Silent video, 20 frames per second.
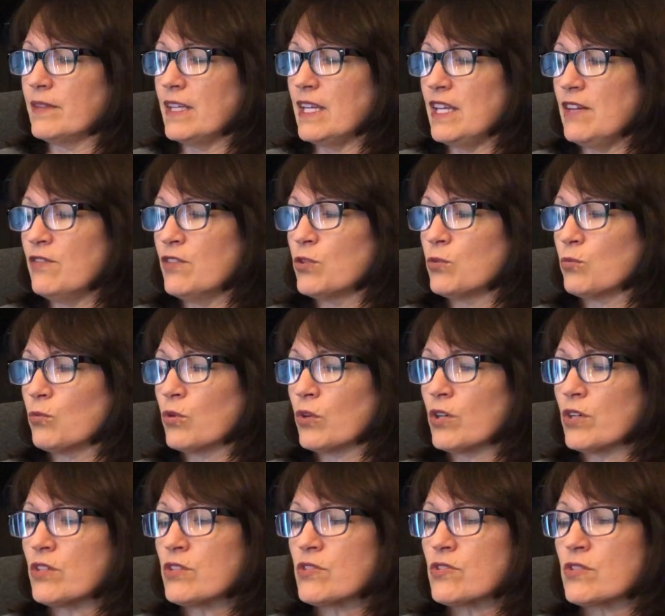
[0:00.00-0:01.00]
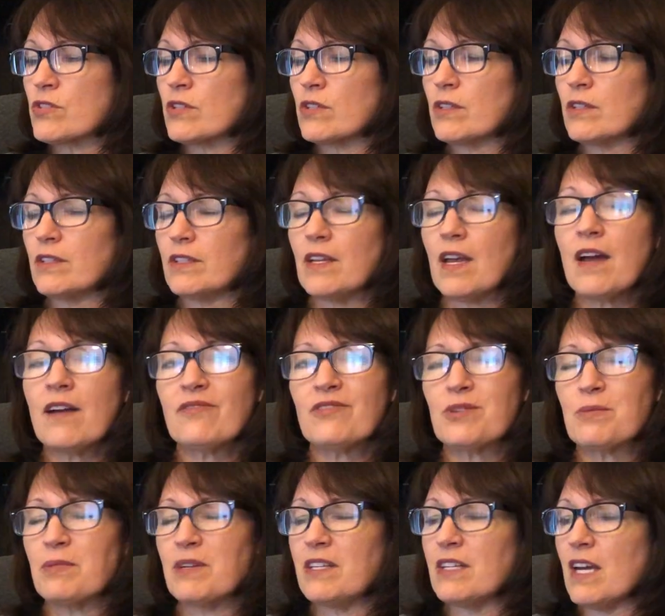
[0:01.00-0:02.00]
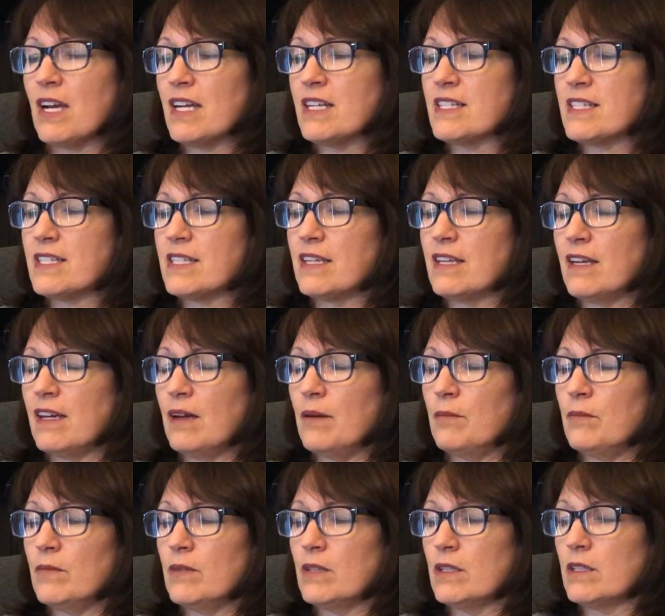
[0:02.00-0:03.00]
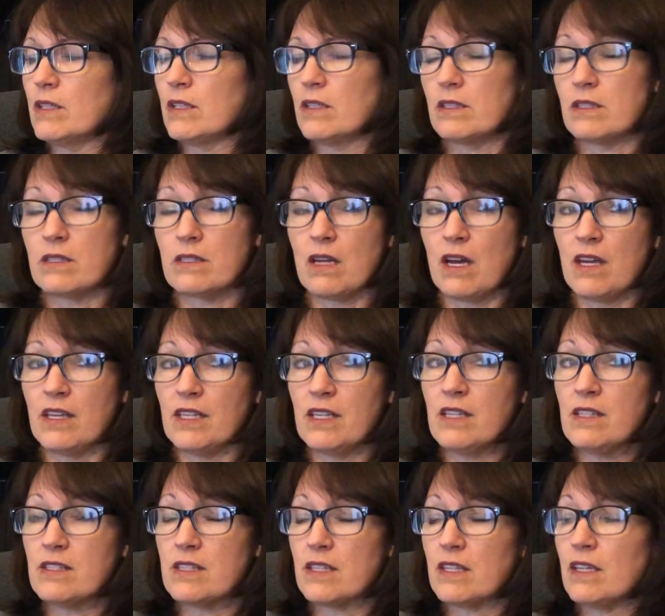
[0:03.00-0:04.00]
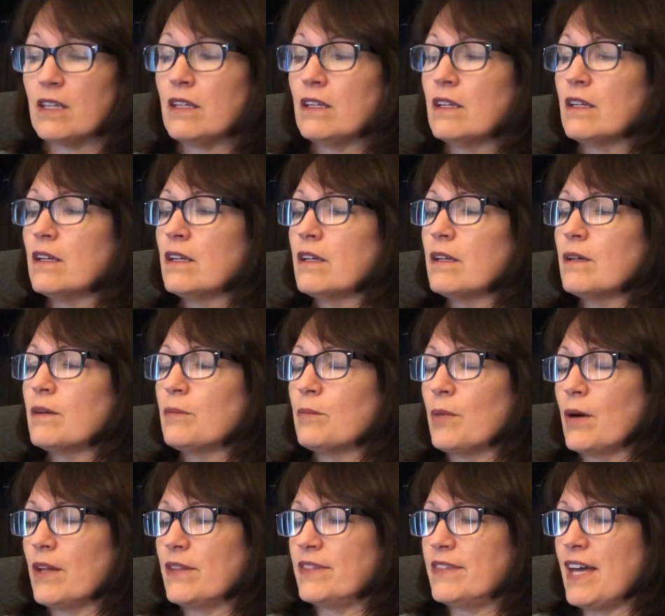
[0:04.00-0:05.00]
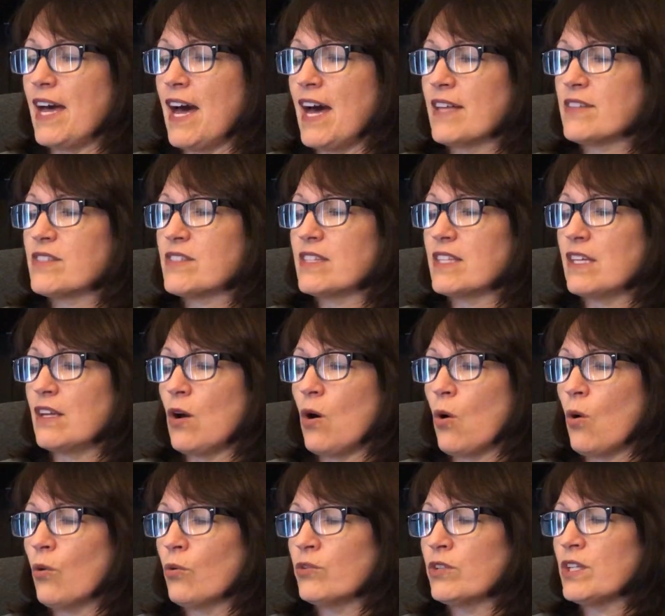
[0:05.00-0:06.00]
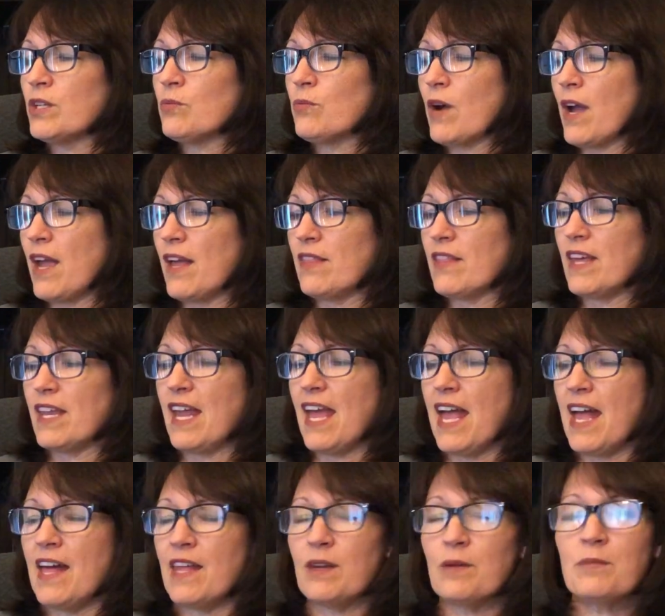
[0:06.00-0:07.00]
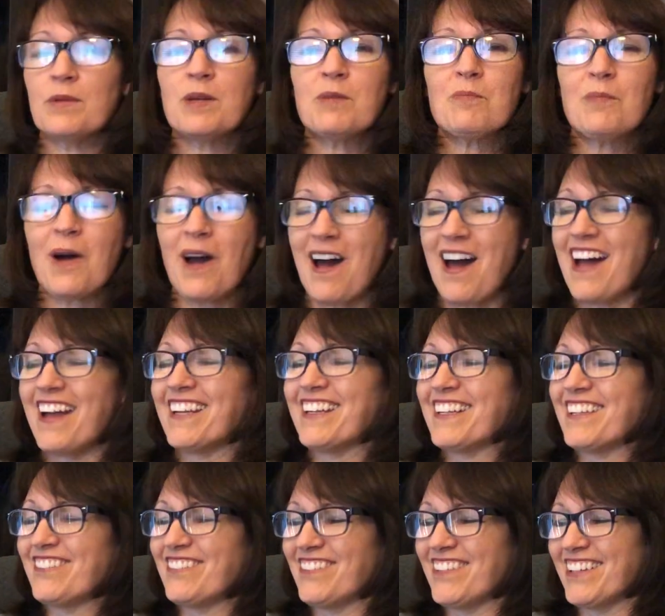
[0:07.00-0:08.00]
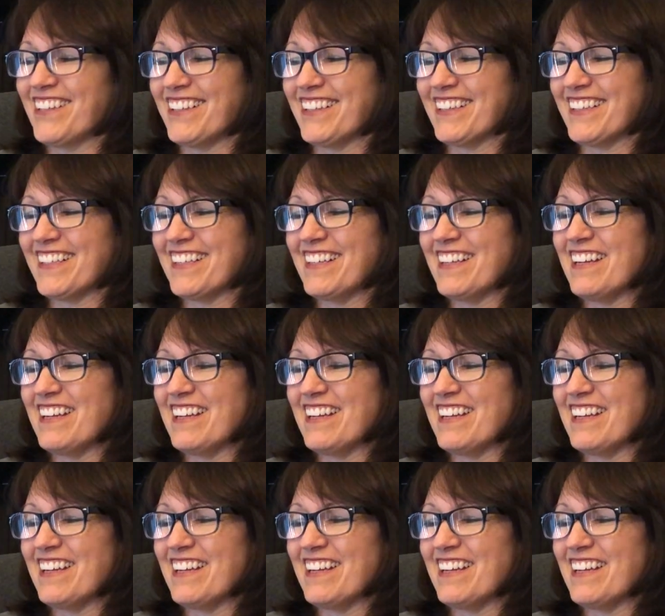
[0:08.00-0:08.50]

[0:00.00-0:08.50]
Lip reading: Even worse, you have to be nice to him. It's not easy, but that's the only way that enemy pie can work.